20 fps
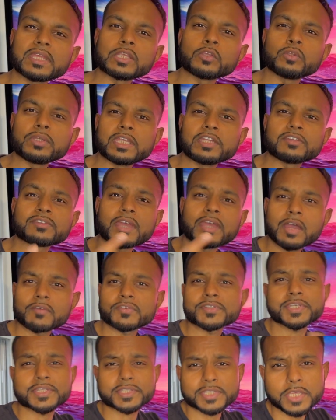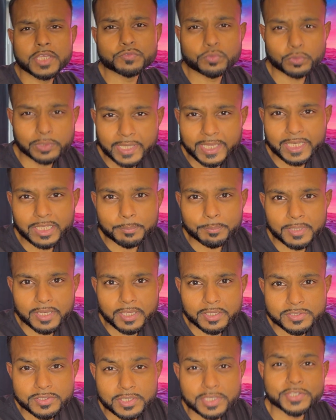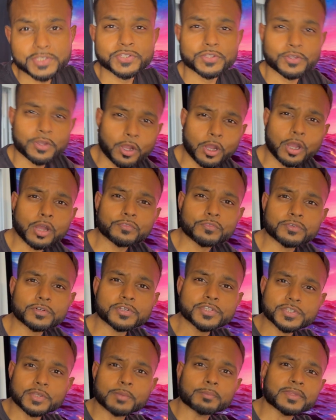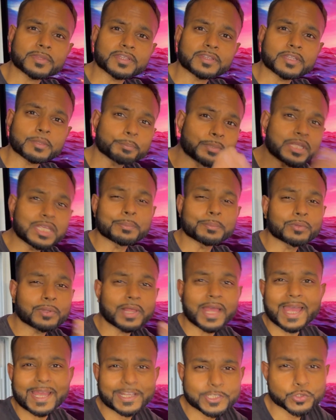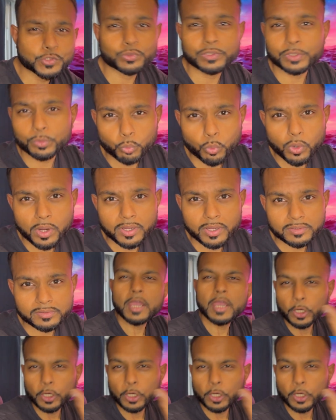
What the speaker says: you need to have a successful landing page is to offer something that people actually want.